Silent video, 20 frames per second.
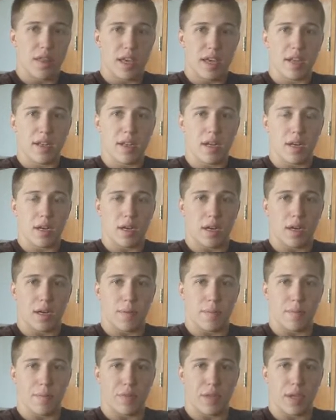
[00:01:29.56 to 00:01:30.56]
Then
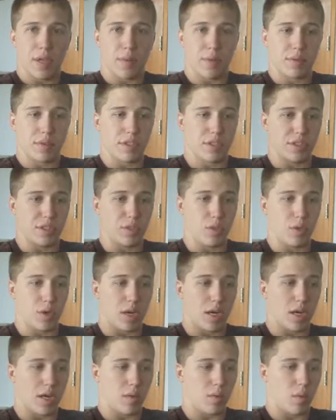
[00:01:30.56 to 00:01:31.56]
just do
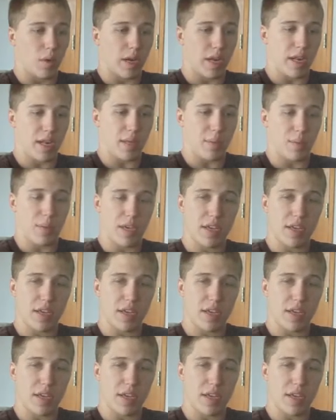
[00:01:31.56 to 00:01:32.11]
a 180